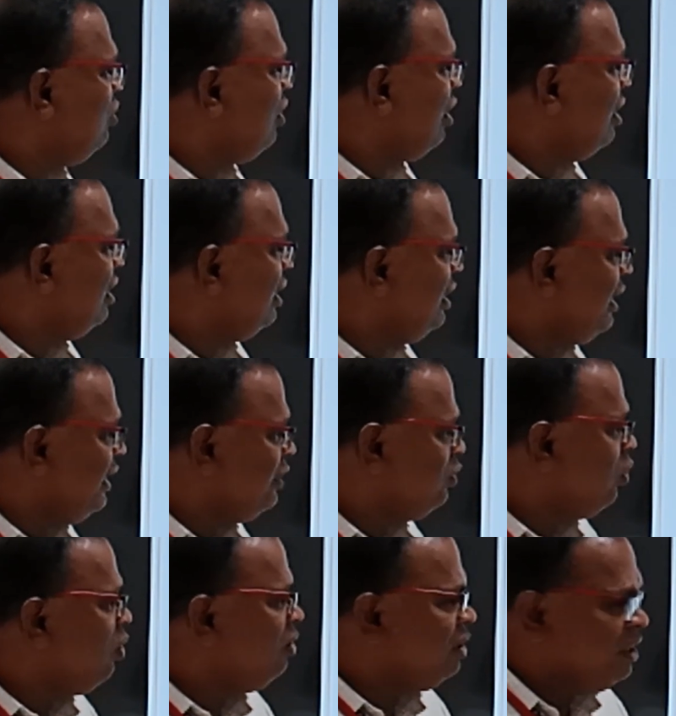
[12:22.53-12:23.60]
to already
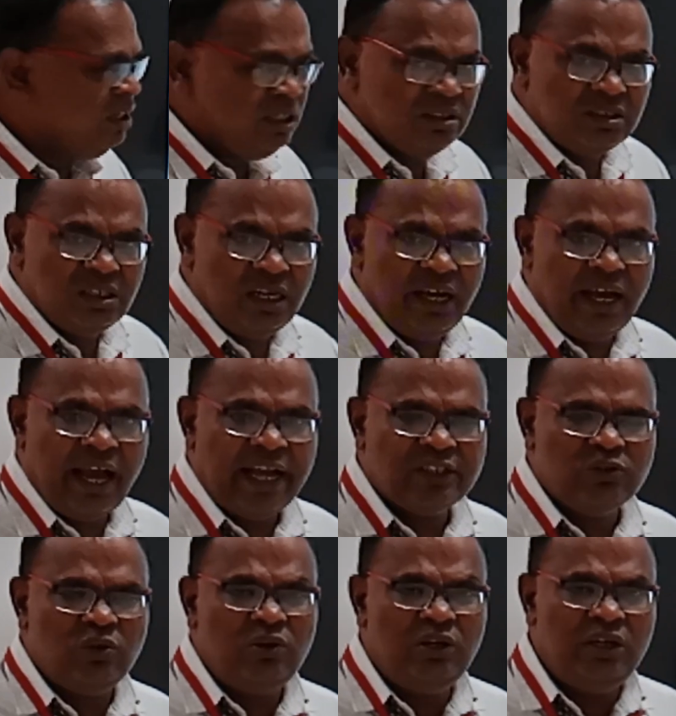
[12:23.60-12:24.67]
told it is
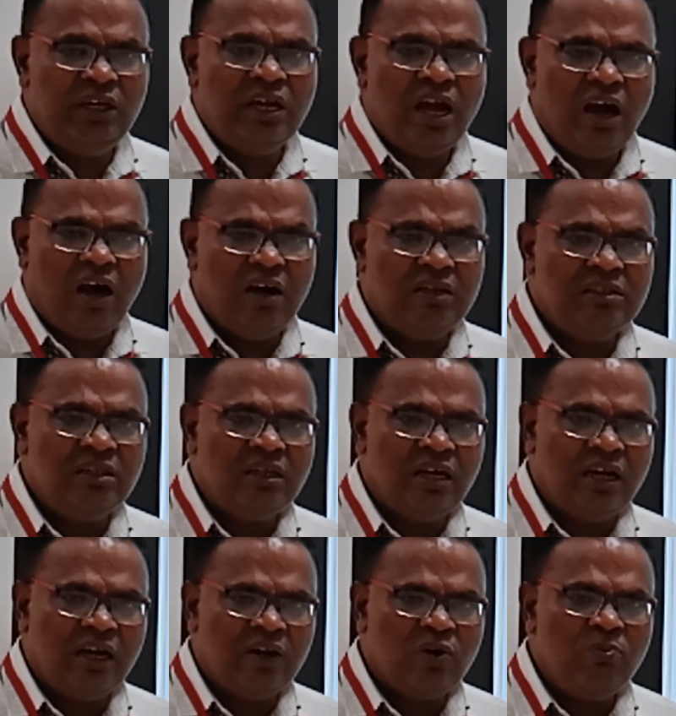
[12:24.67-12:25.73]
actually
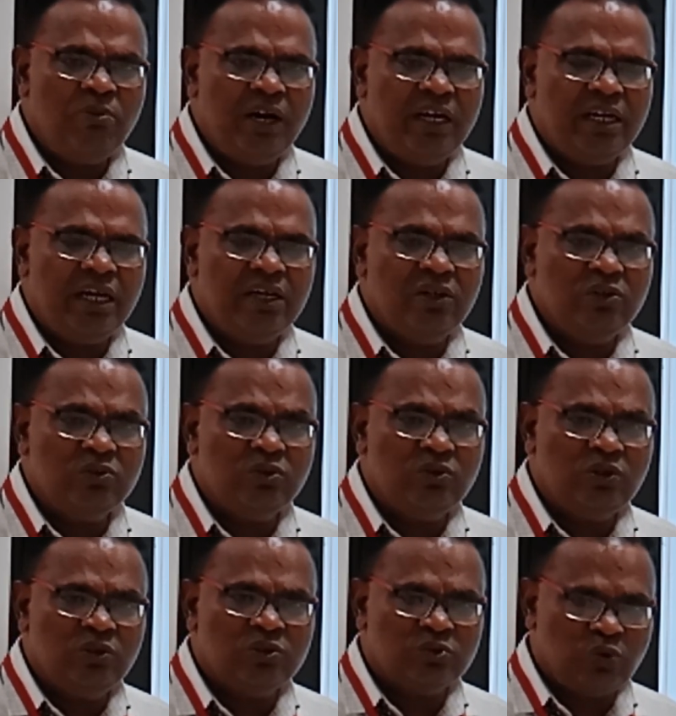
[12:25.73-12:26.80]
the accumulator used
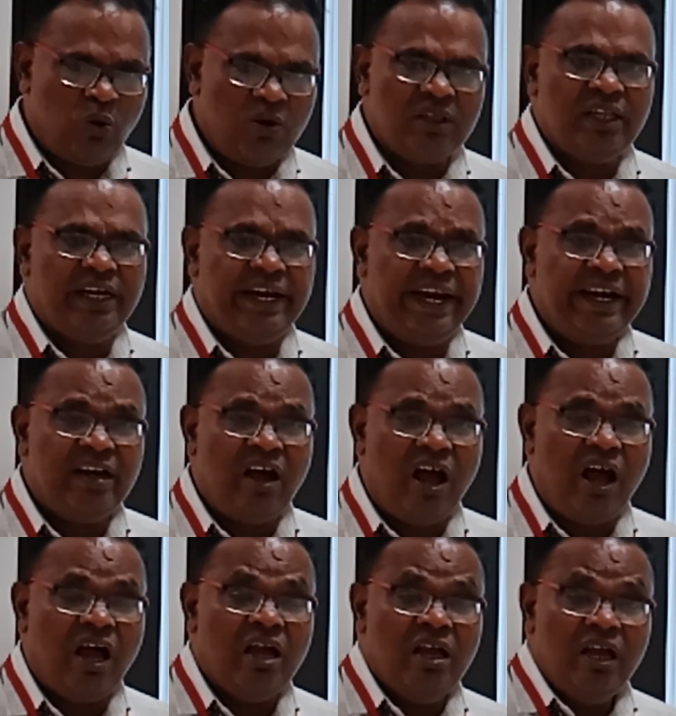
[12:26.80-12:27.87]
to store the
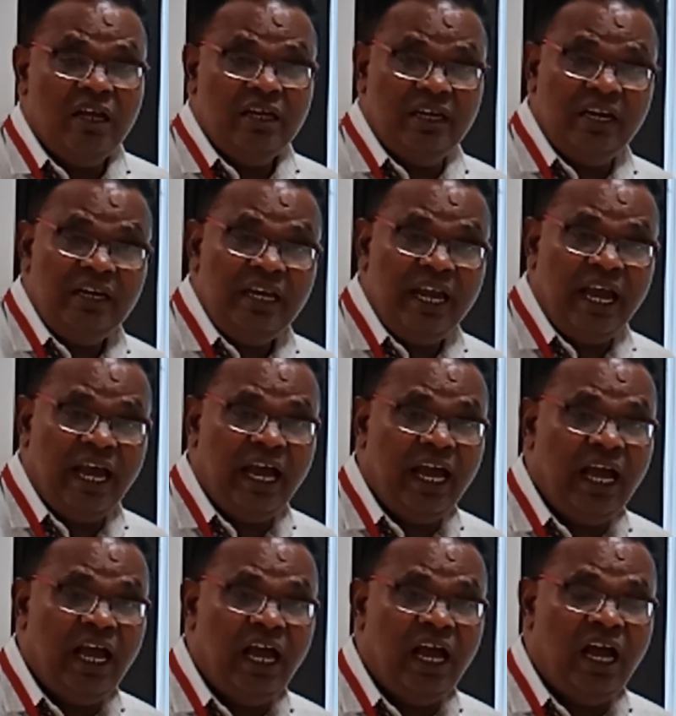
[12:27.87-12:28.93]
data in
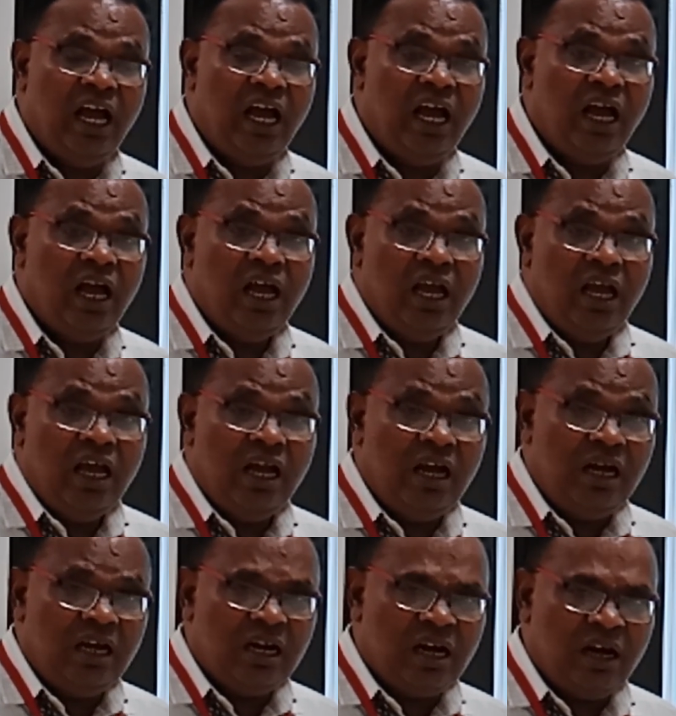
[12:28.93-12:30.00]
a
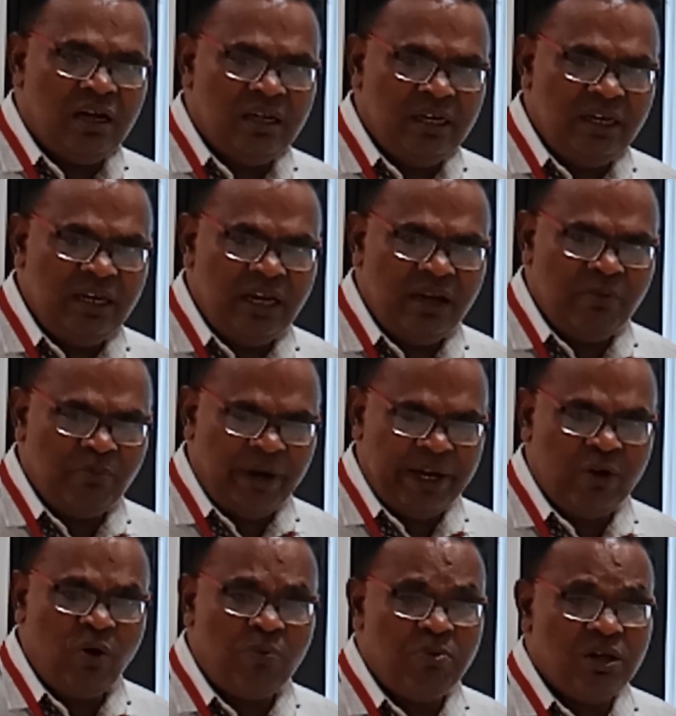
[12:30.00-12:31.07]

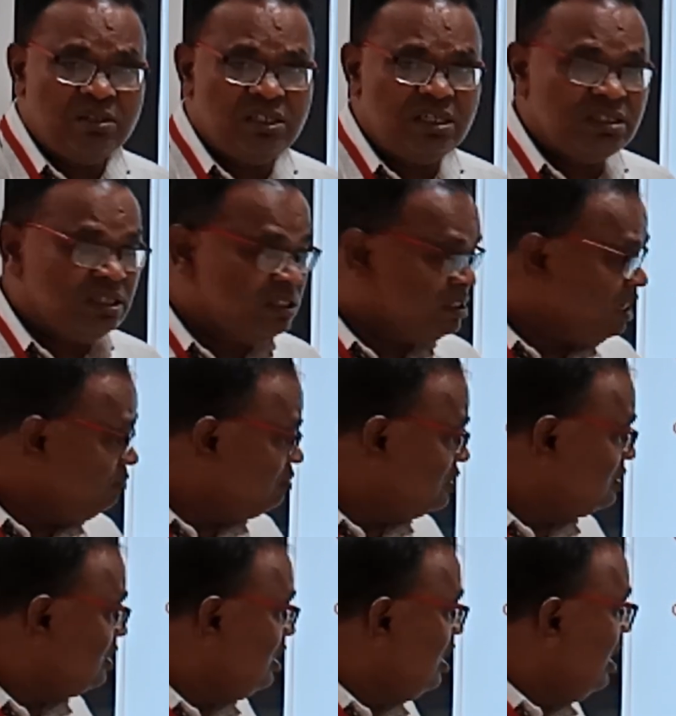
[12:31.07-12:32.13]
microprocessor systems.